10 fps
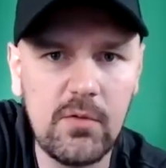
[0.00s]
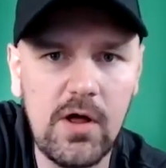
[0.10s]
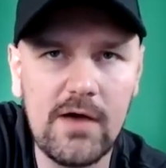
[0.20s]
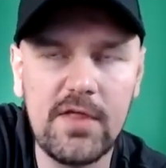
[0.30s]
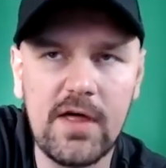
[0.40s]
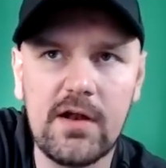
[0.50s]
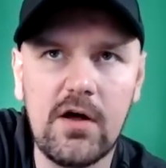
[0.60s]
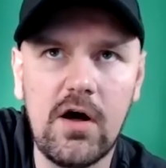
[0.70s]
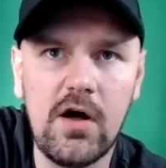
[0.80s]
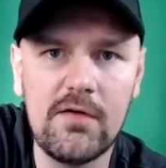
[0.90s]
We'll have
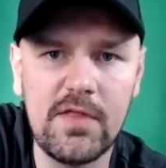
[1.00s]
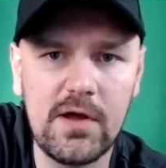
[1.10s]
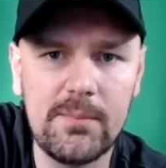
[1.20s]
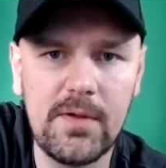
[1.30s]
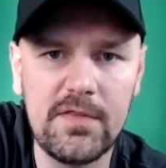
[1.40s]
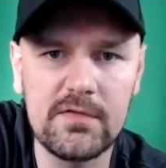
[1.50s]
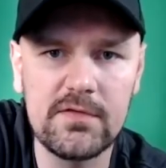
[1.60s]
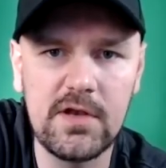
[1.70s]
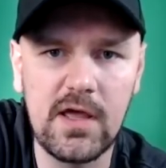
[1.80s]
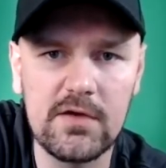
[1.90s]
that. I'll, I'll have that up, I
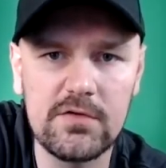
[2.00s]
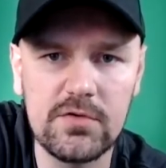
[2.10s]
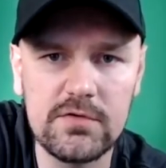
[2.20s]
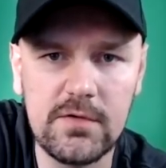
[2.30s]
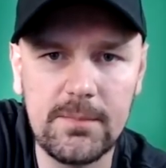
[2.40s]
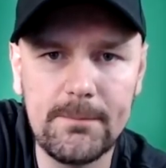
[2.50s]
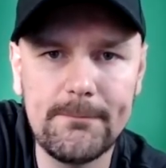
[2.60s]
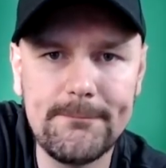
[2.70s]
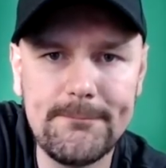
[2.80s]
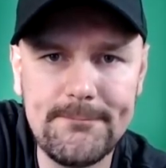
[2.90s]
think, today, actually. So.
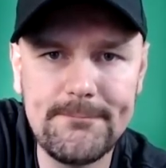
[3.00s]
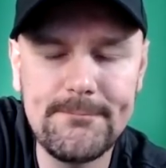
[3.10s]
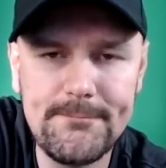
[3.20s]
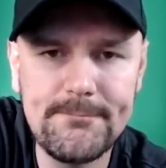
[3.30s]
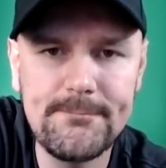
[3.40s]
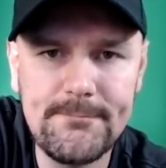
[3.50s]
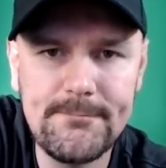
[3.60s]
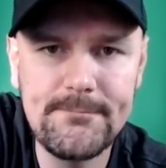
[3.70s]
Yeah, and thanks